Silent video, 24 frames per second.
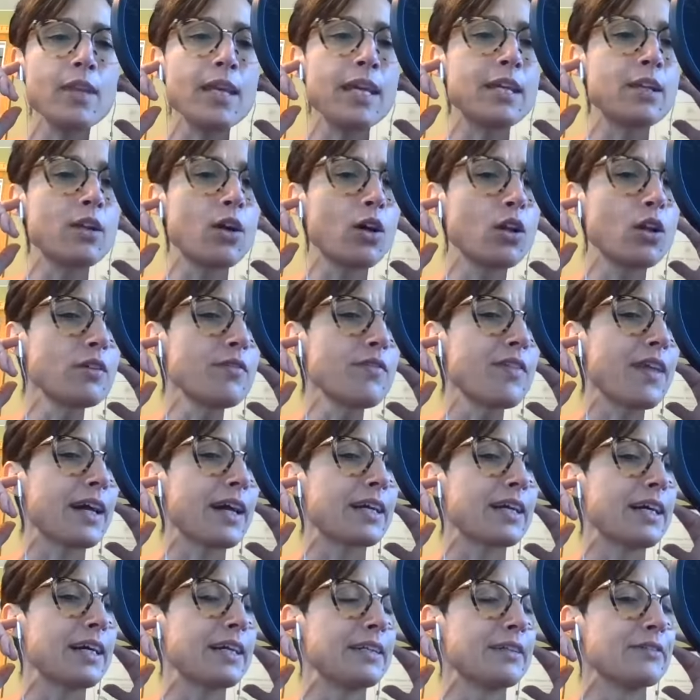And all of that
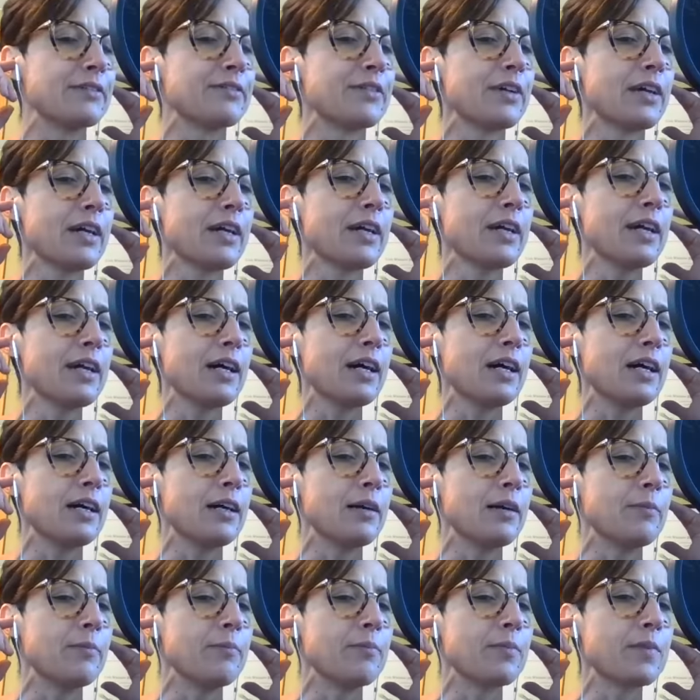kind of
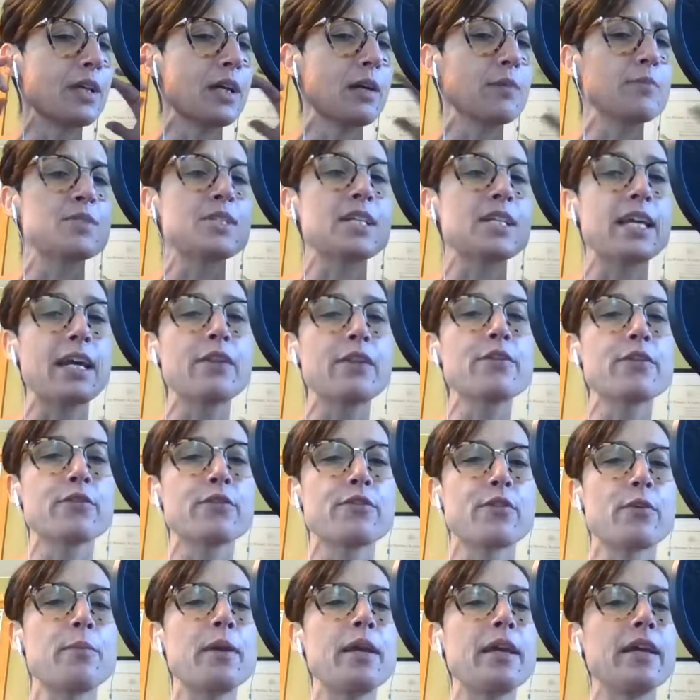um, comes together
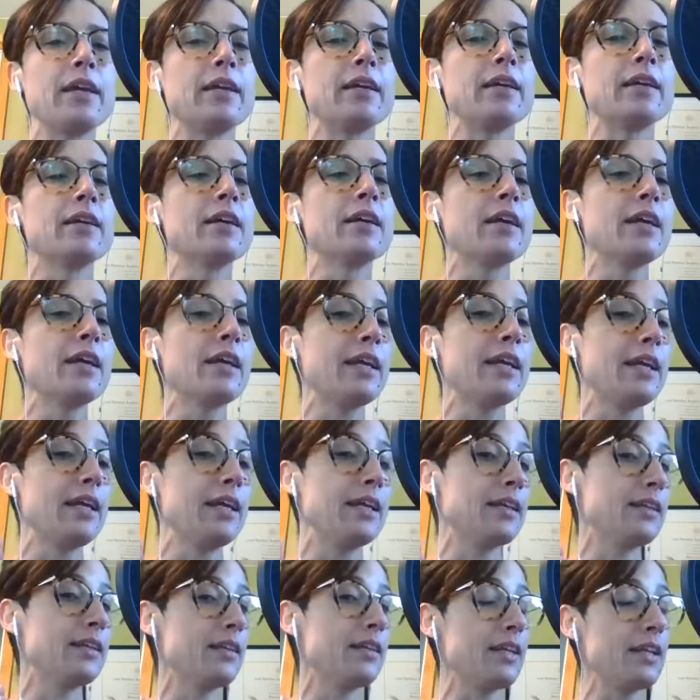for me
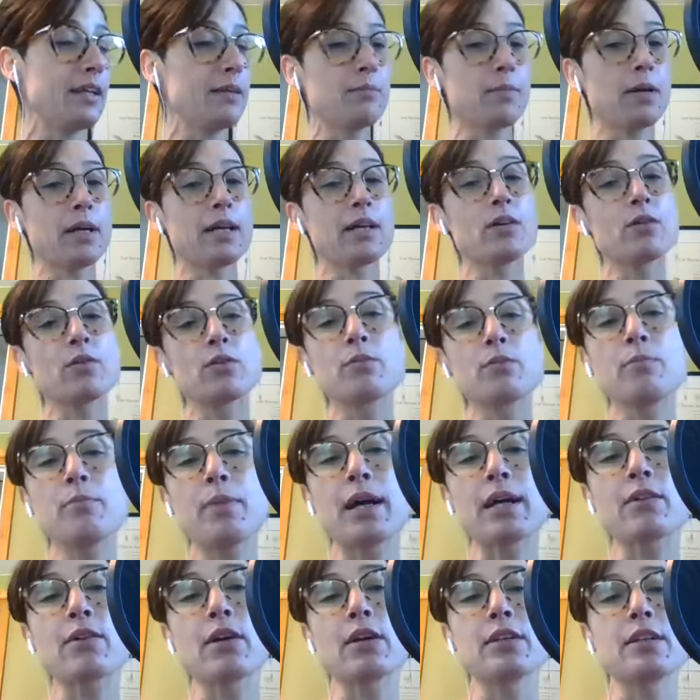in in my own
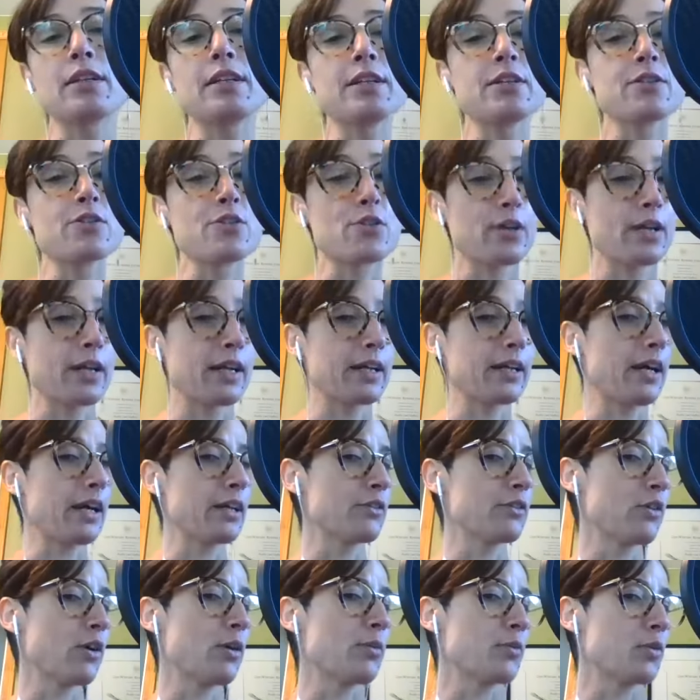background in history. I, I
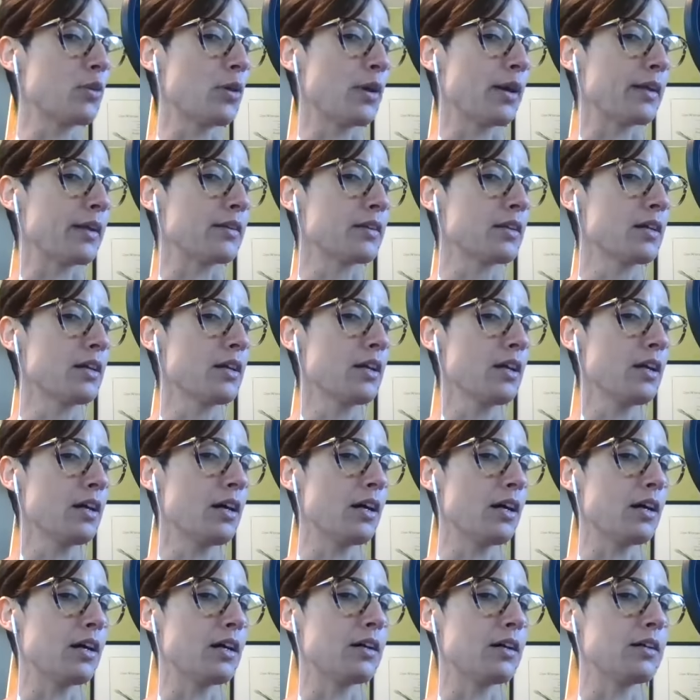grew up quite
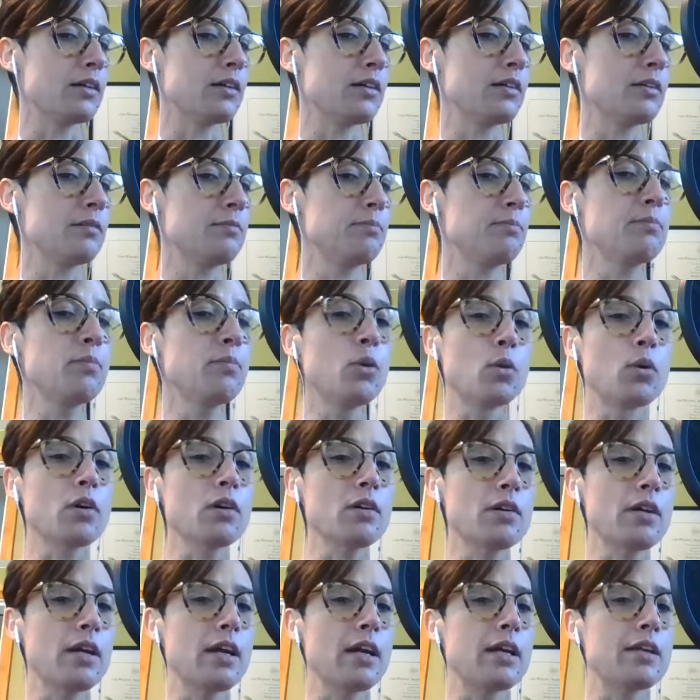uh,
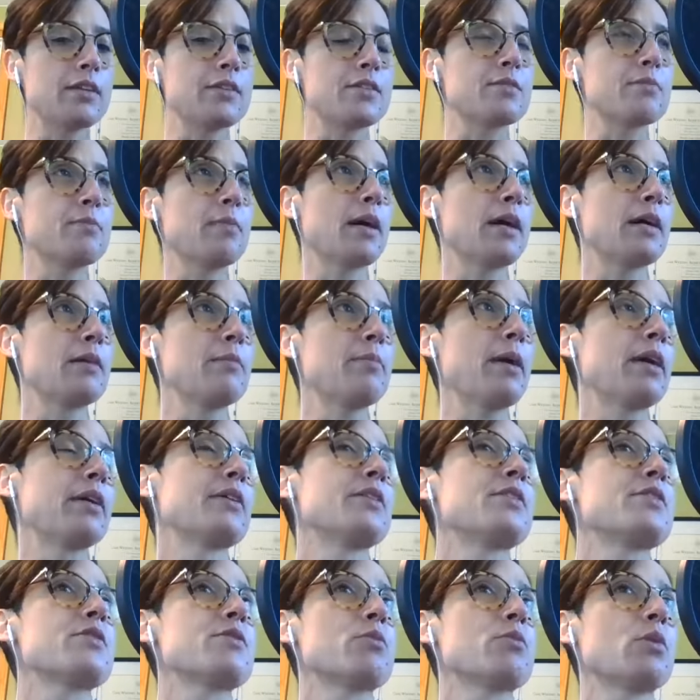poor and my
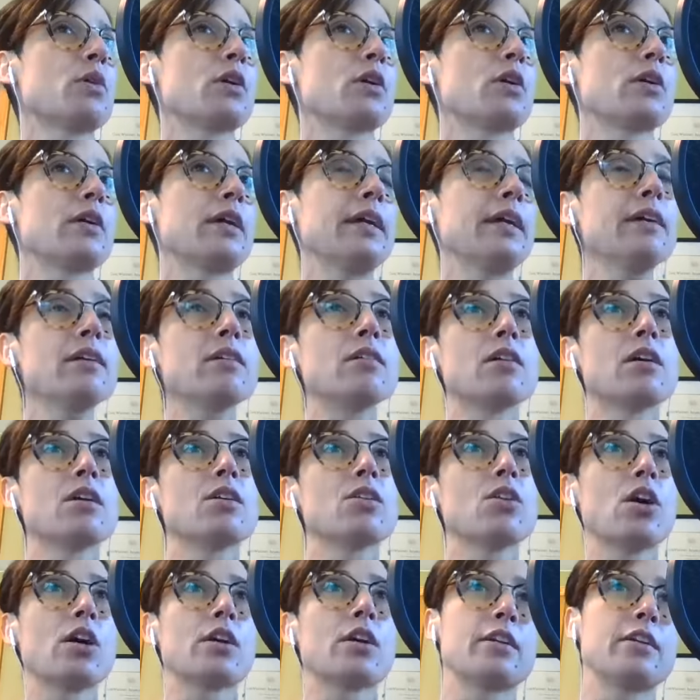parents were ill a
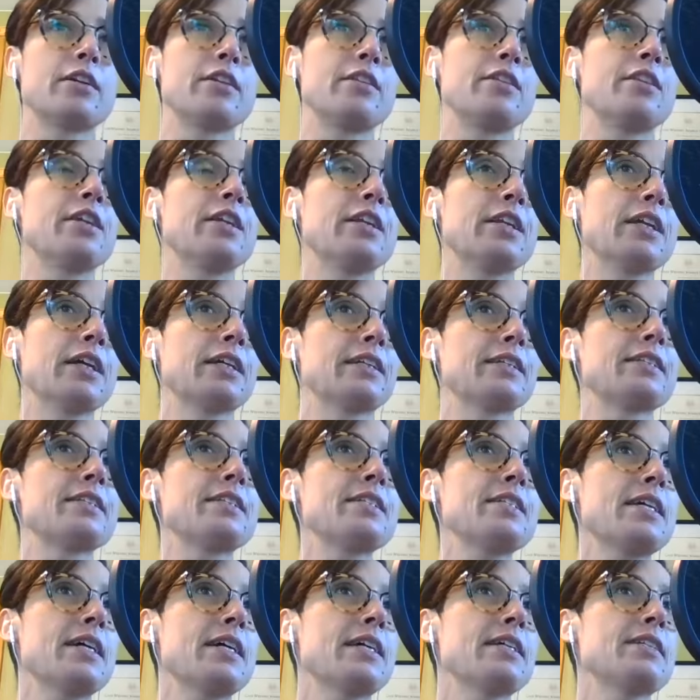lot. And in the United
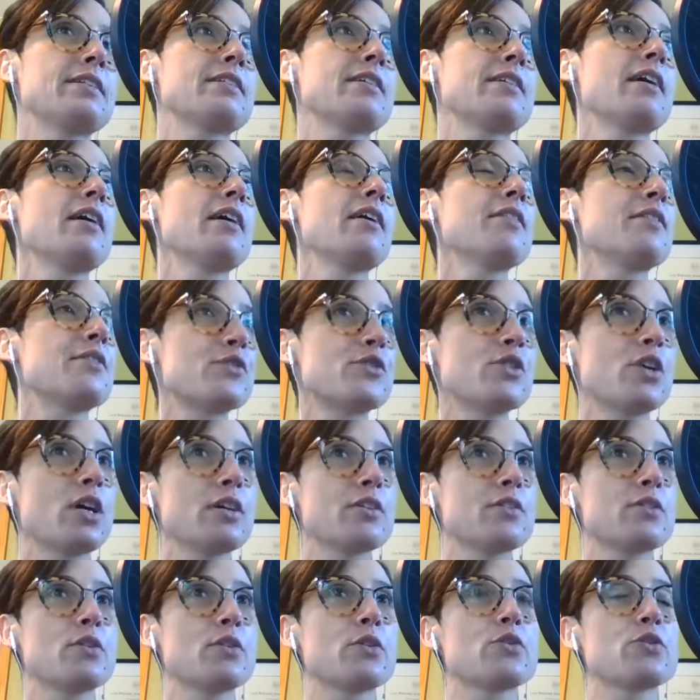States, there's
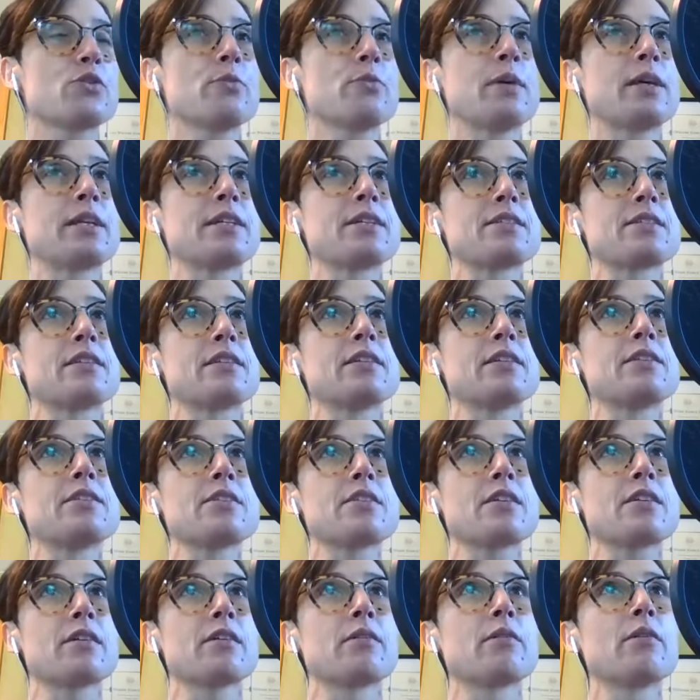not social medicine. And
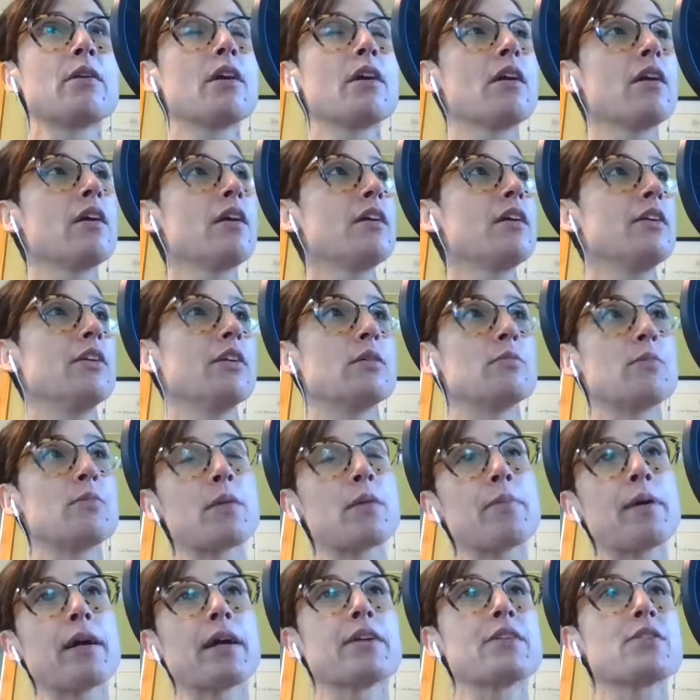so, you know, my
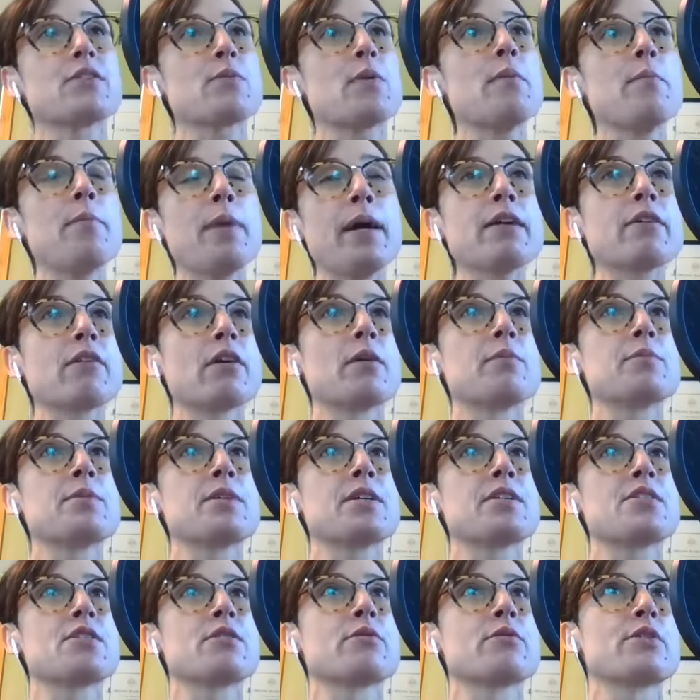parents went bankrupt
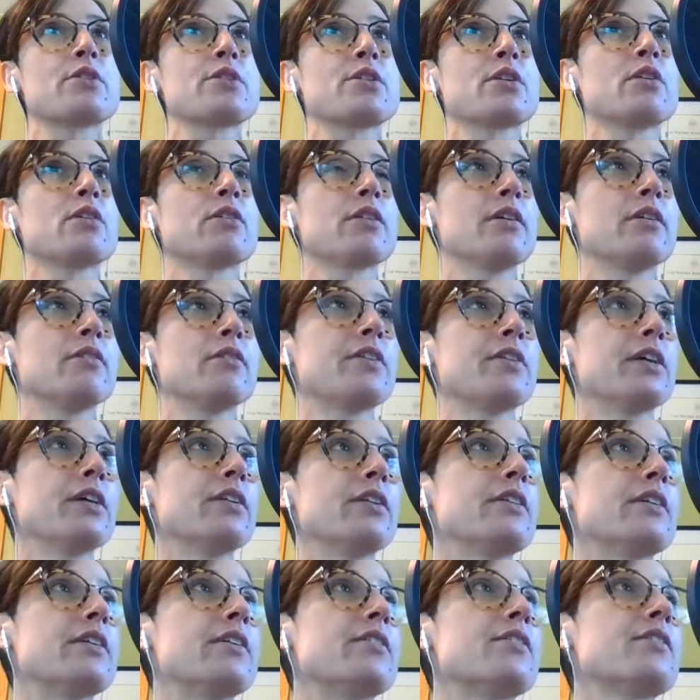as a result of
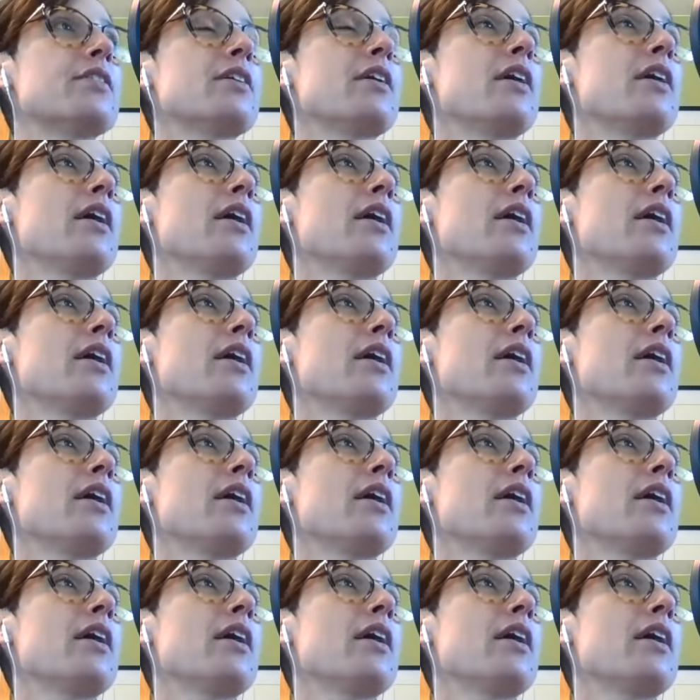illness.